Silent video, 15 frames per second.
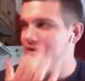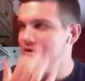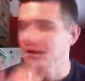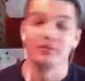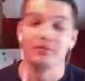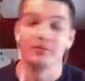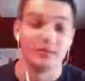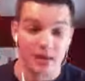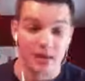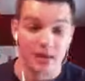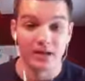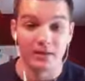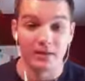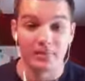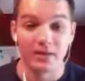and the
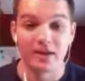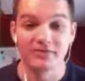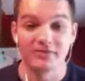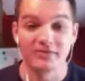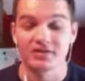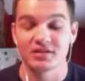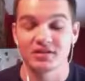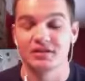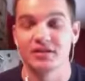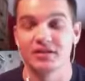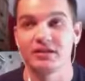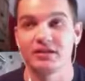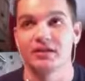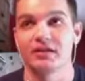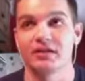Atlanta Braves are
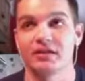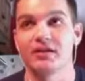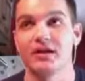certainly,